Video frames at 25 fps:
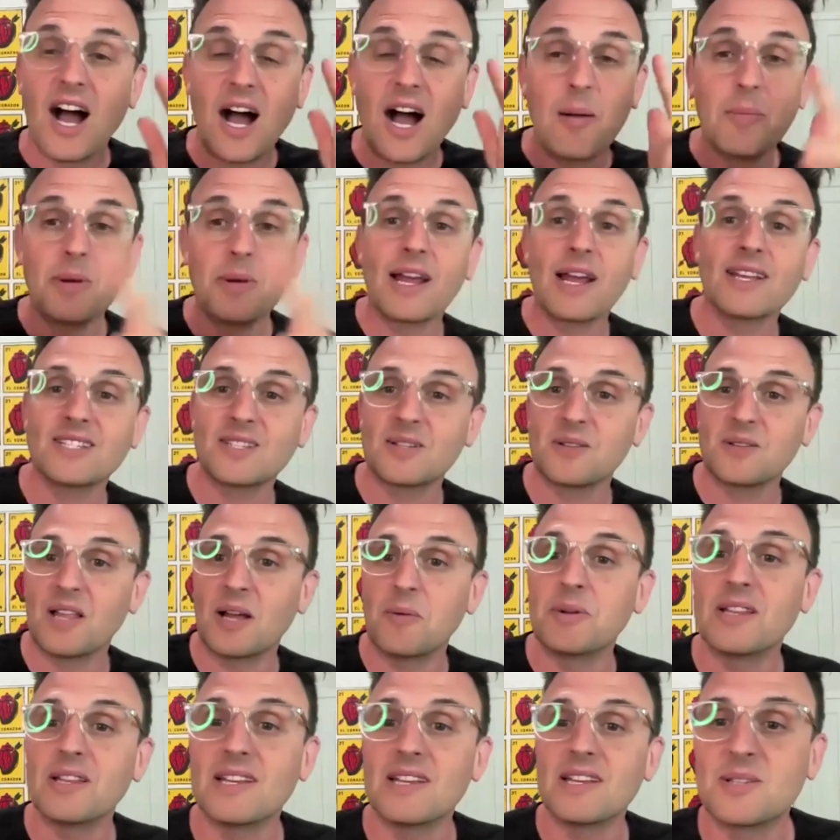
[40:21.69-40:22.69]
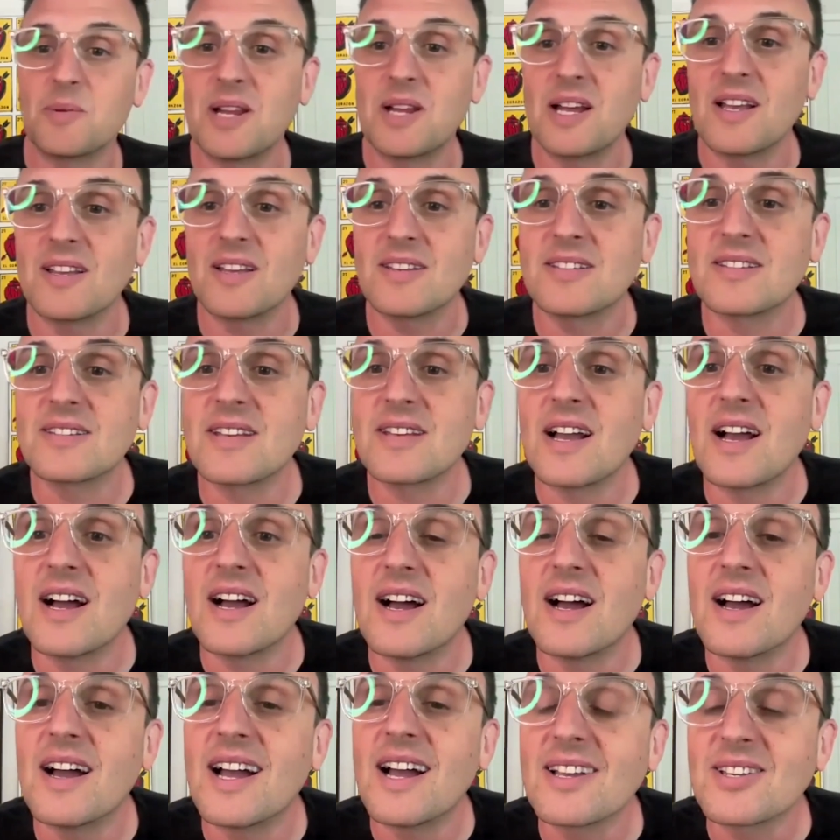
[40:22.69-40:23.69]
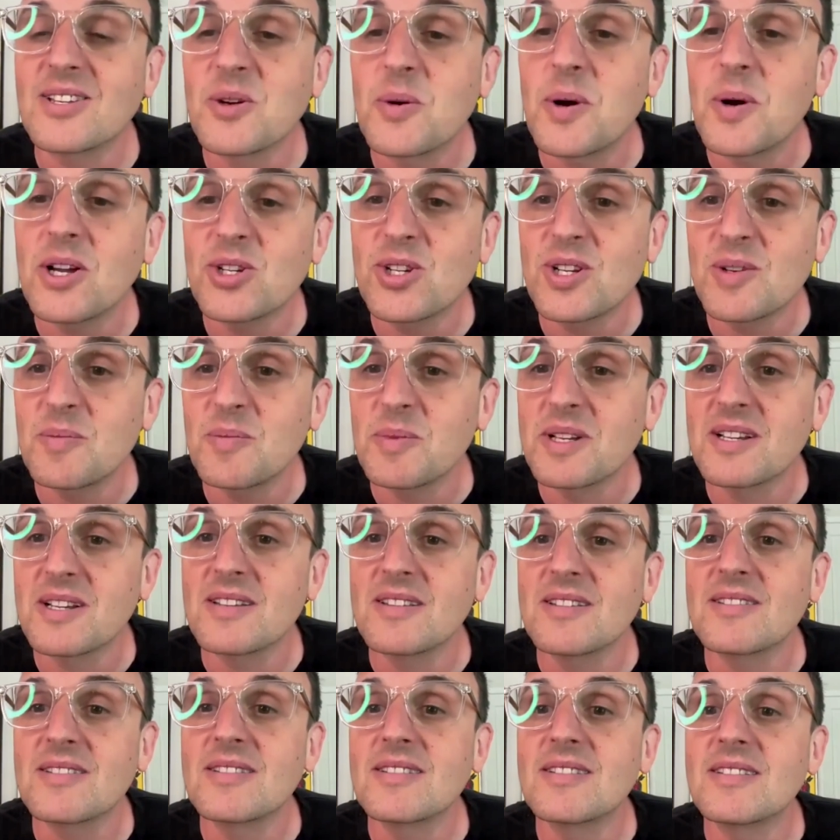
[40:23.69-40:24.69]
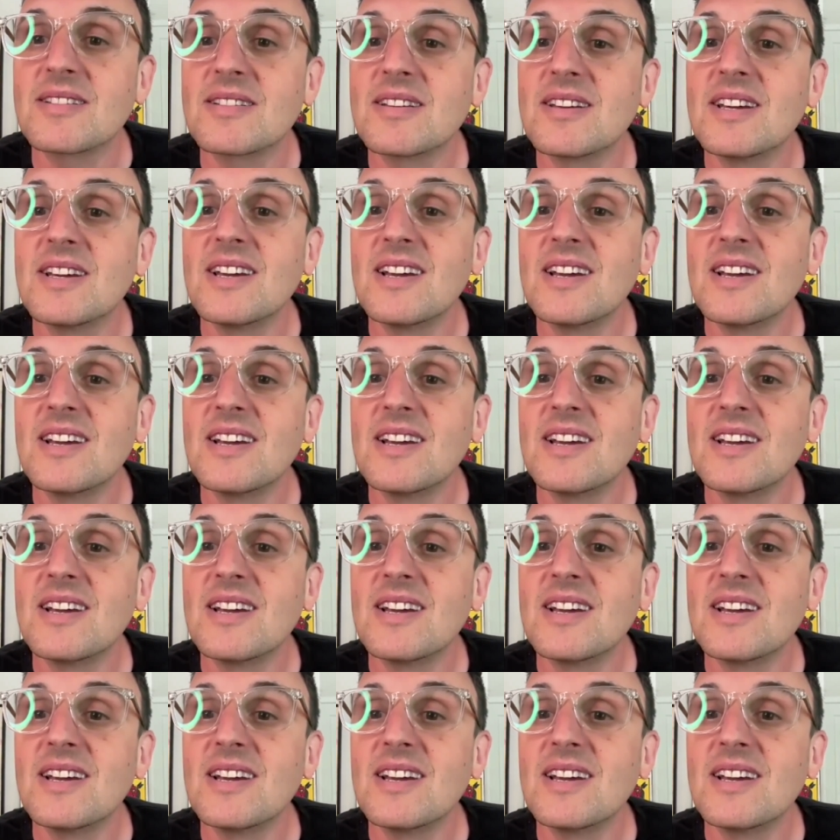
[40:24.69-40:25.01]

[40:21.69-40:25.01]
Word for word: I'm gonna ask. I'm gonna let someone else uh, ask a question because